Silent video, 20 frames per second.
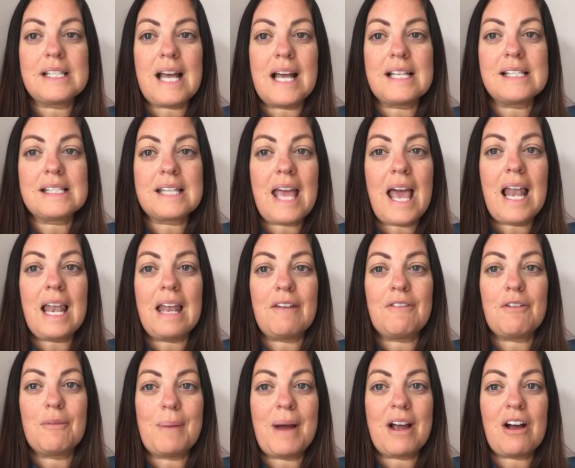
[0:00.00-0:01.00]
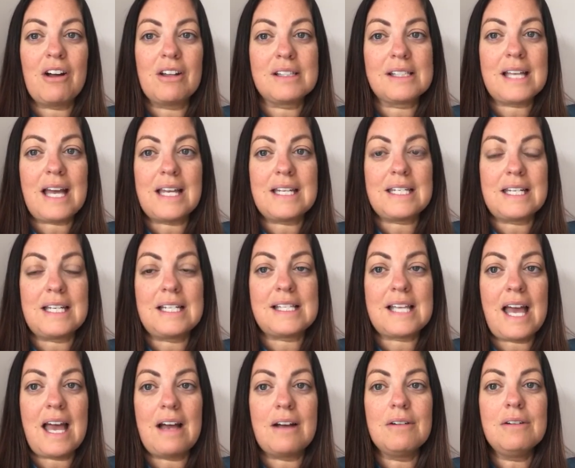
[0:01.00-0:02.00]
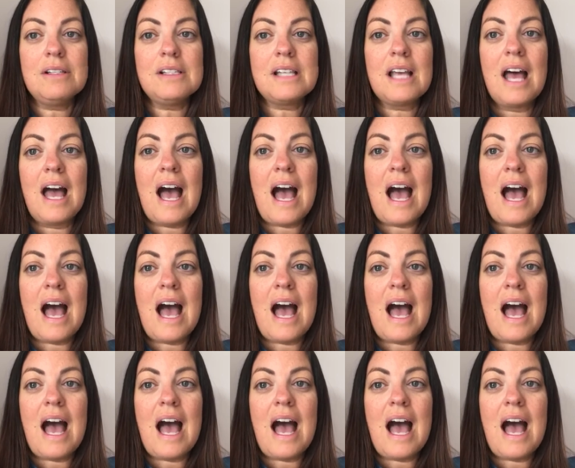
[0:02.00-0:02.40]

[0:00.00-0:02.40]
ask Kelly for my contact details,